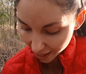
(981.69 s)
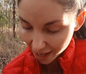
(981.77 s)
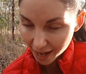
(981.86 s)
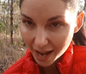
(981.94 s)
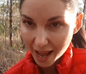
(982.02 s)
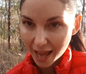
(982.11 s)

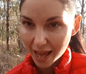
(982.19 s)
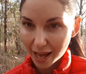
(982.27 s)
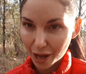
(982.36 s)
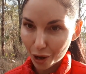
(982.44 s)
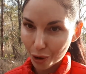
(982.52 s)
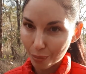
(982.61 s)

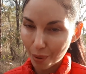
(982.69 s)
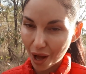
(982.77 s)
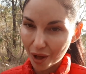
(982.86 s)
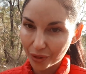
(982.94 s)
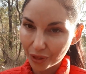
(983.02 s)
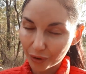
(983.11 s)
Now,
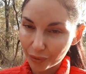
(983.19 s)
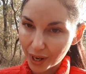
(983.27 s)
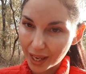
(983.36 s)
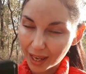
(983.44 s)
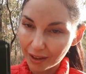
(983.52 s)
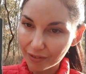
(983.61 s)
pile
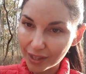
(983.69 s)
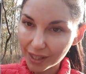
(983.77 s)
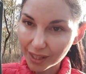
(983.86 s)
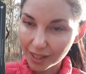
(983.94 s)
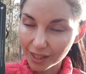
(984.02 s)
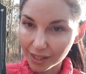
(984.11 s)
3, if this
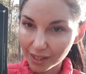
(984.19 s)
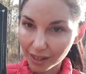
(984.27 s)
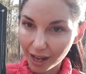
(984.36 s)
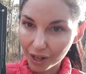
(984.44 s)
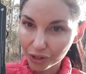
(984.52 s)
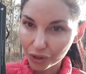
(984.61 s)
is the
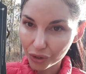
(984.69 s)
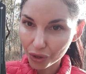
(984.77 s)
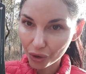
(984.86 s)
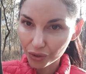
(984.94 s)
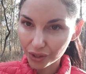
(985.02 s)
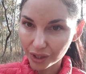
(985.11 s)
cards you
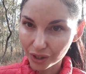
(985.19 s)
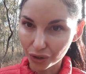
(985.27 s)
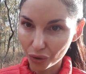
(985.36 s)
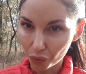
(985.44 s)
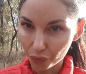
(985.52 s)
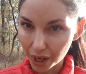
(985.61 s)
chose, this is
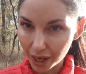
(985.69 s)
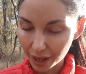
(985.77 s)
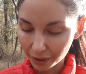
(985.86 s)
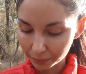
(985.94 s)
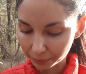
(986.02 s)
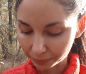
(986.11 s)
your reading.